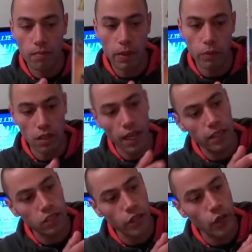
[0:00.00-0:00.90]
It was
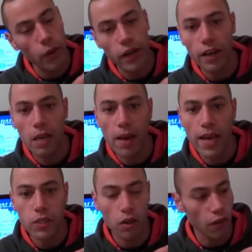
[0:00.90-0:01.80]
like £2 on
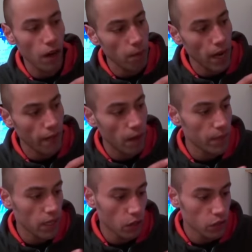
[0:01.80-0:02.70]
eBay, so I thought I'd buy that
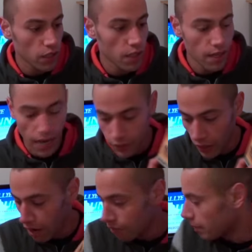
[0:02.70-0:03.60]
because I don't
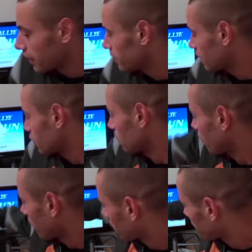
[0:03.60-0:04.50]
have that many Super
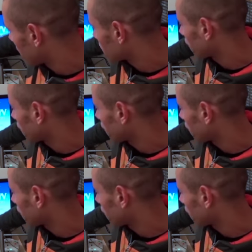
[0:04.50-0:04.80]
Famicom games.